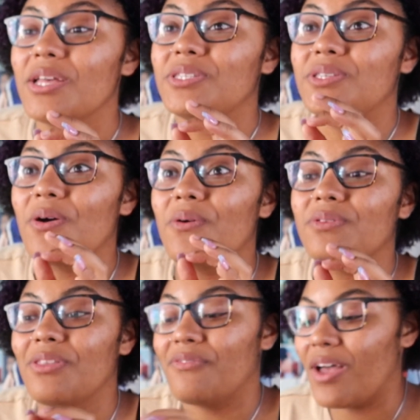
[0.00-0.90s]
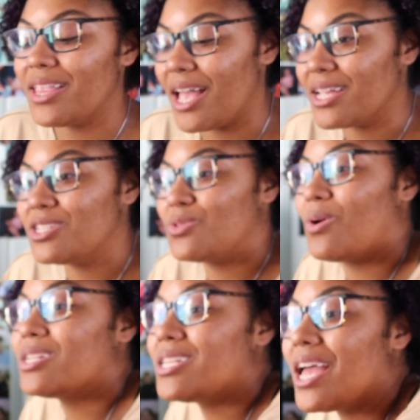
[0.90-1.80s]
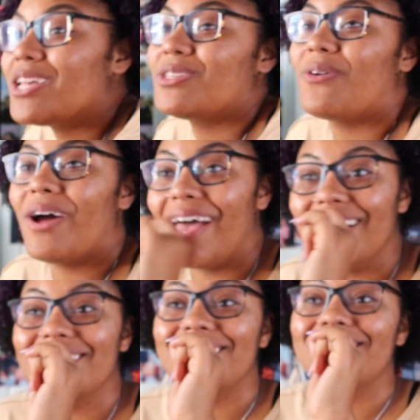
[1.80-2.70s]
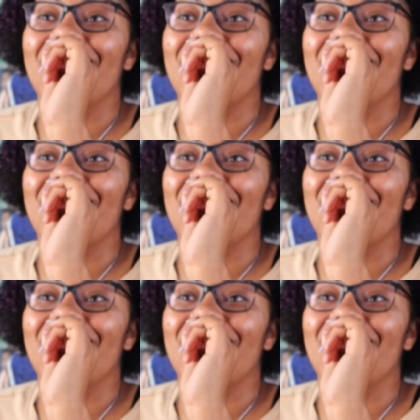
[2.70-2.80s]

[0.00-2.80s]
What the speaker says: So the fact that I just watched SOS